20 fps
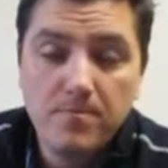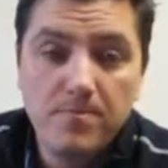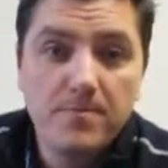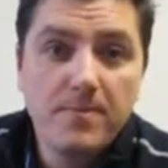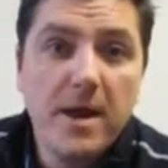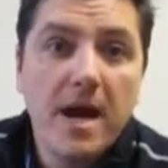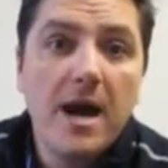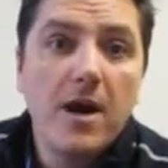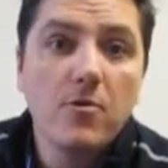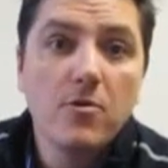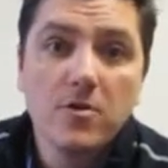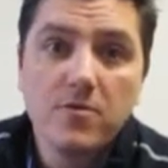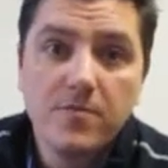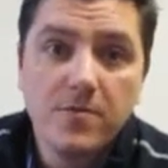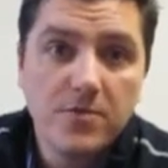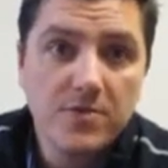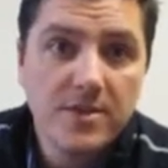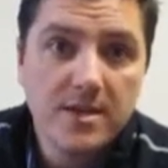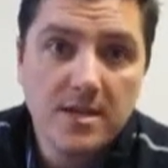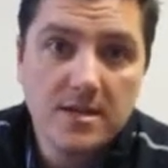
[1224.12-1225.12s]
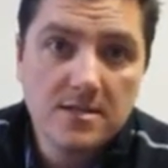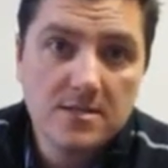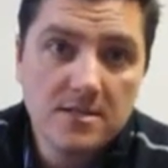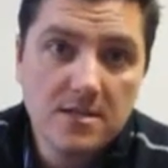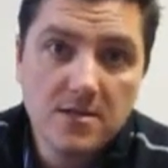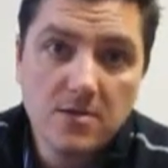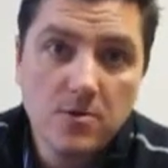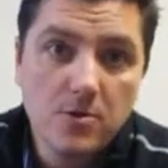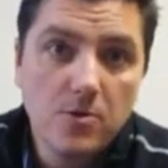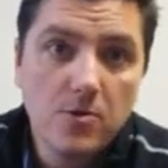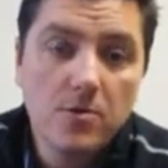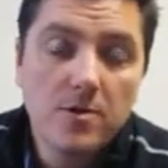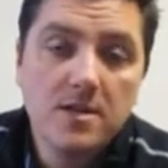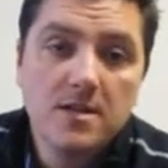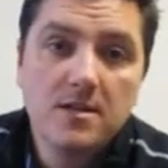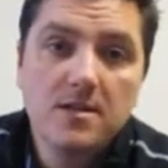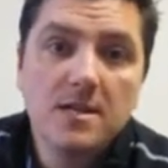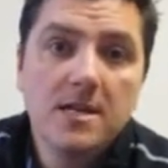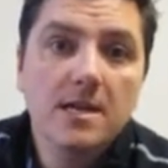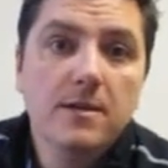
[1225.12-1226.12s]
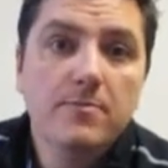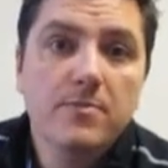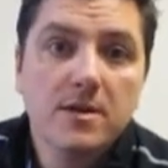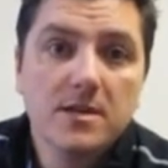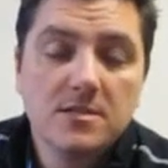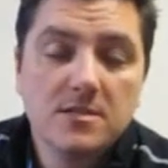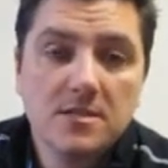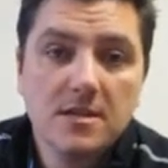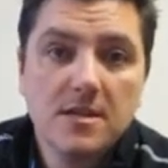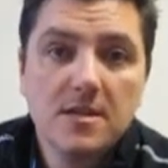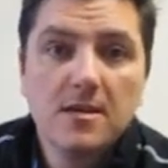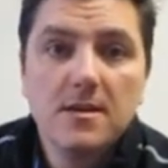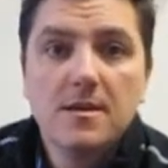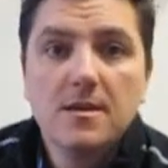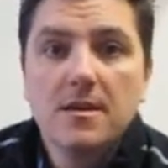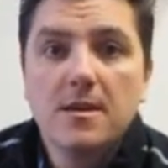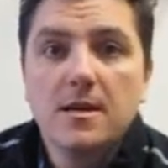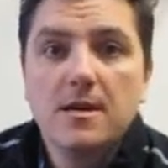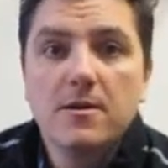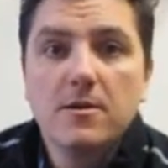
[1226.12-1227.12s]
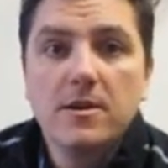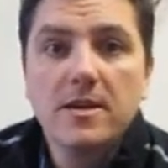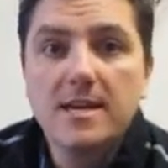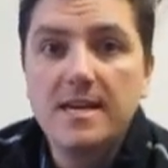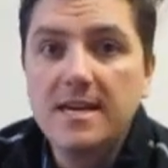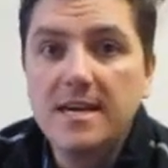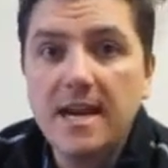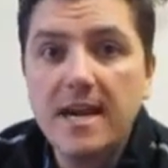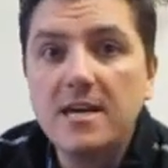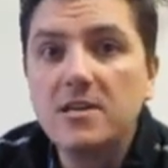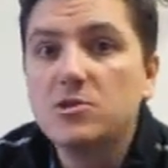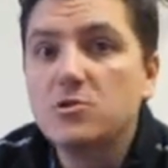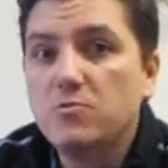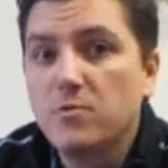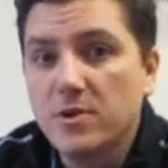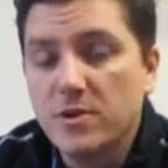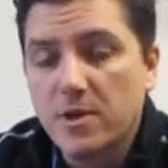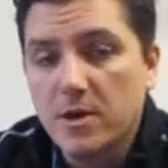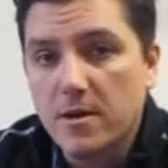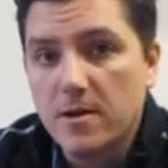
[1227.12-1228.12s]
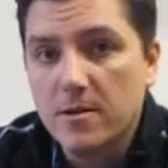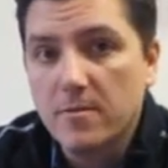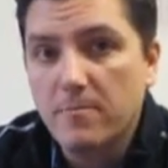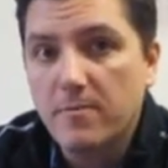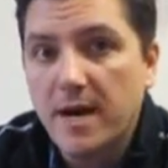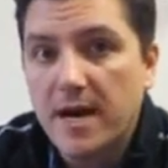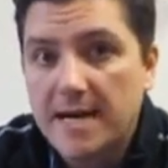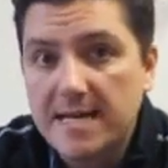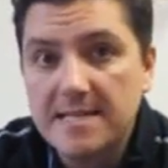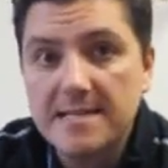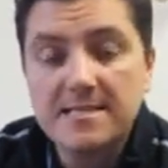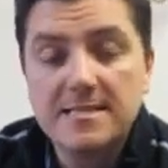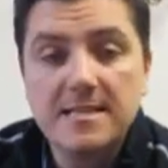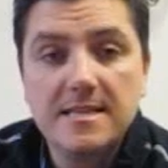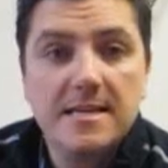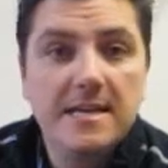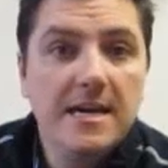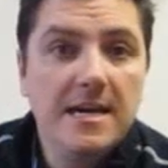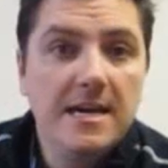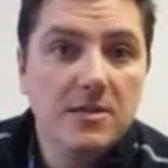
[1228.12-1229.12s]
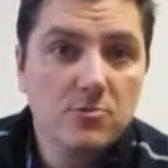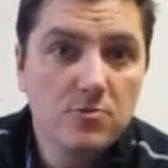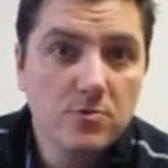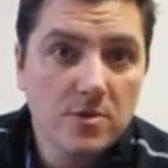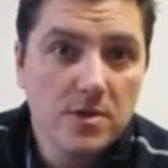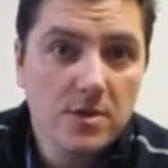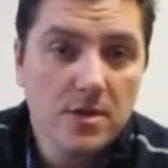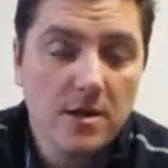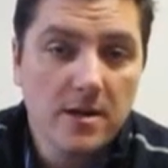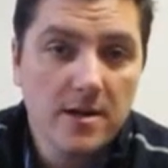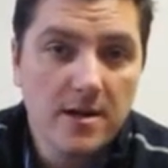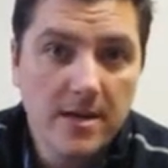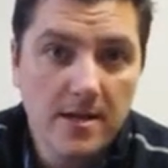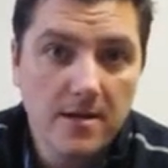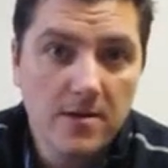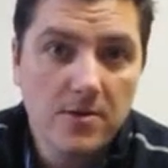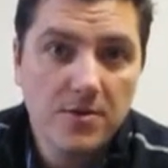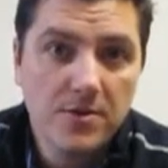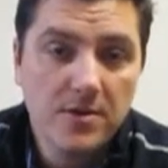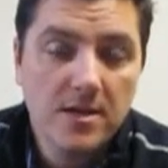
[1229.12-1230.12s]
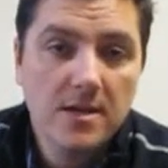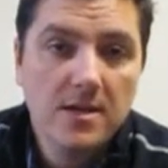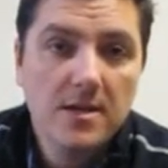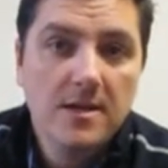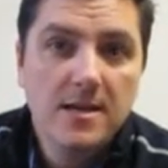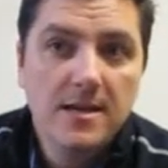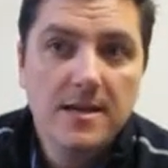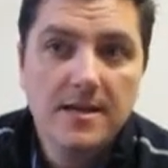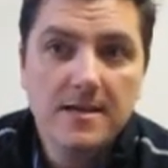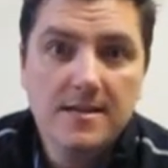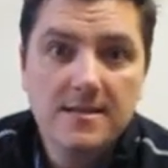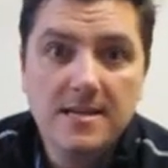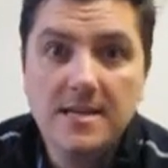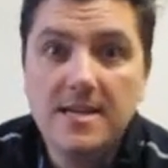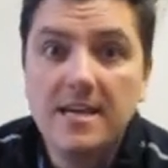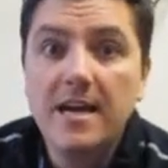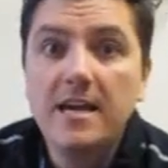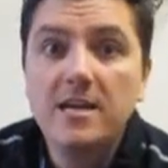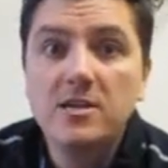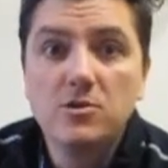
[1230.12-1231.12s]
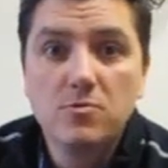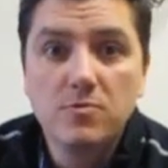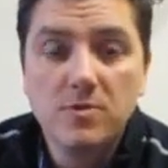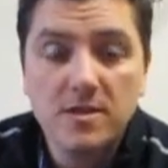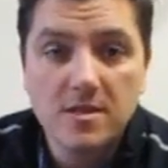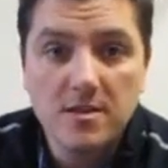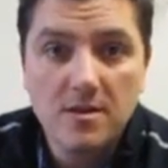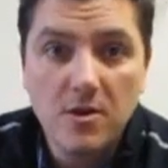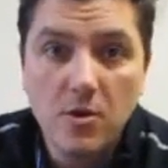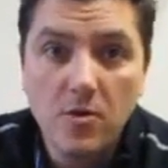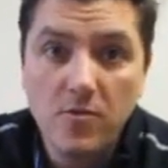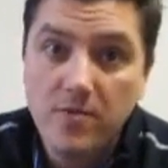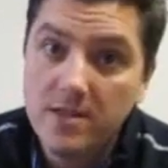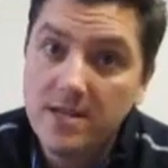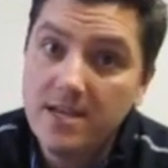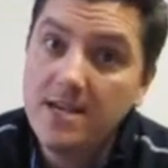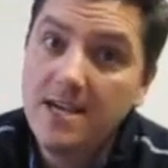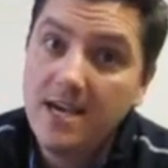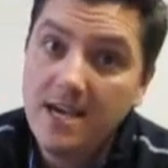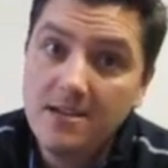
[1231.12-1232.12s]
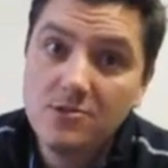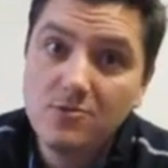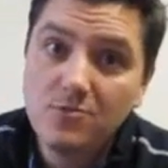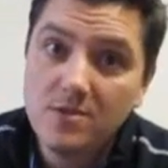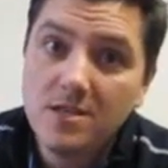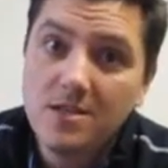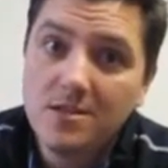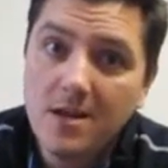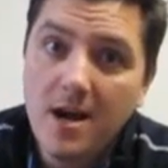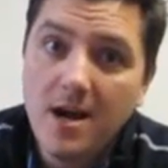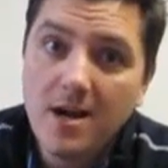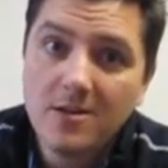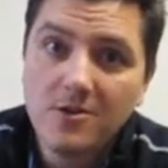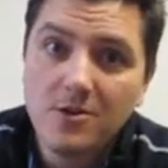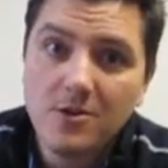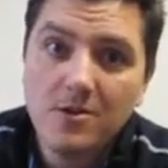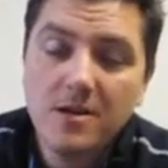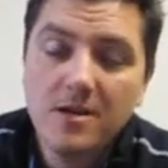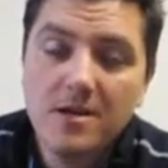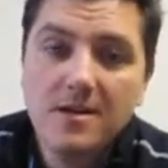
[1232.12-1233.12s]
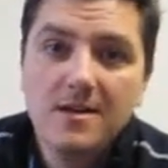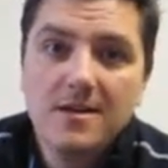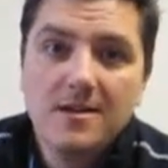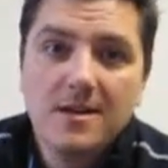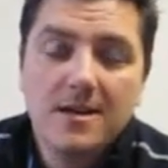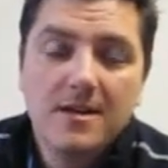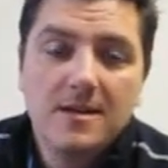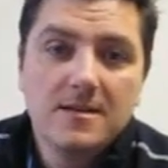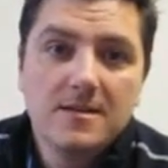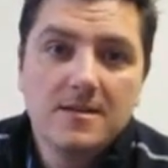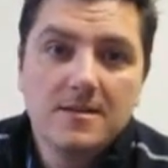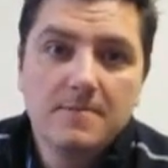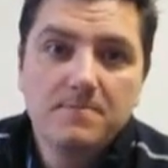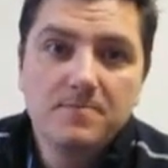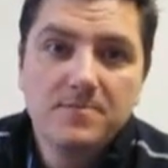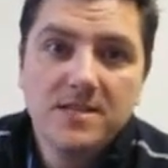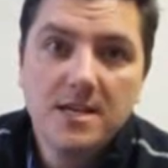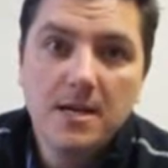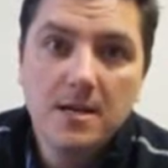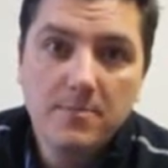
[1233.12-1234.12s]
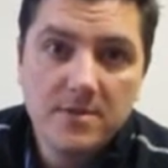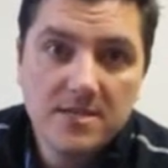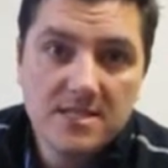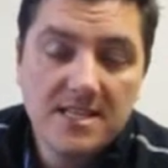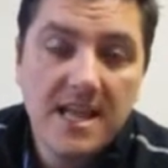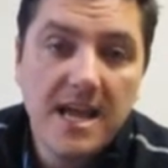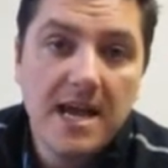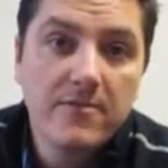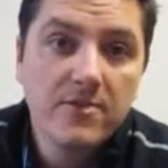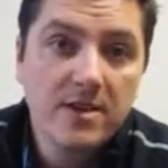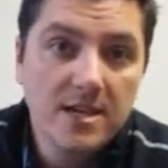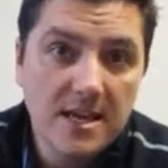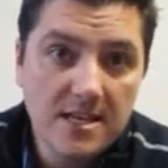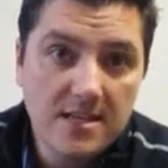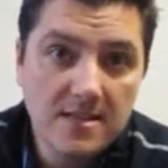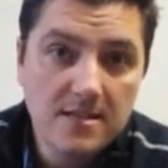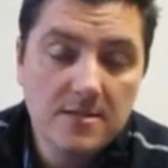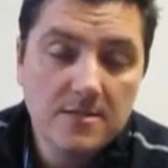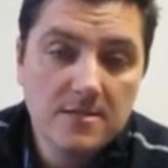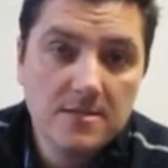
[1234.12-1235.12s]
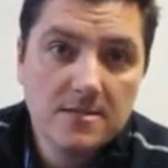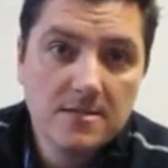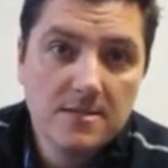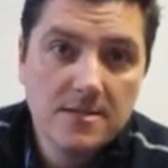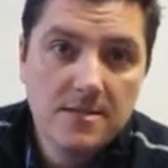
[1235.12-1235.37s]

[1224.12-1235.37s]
powerful things that are going to keep us, engaged with our bodies and engaged with our health and engaged with hopefully engaged with the doctor to help us navigate these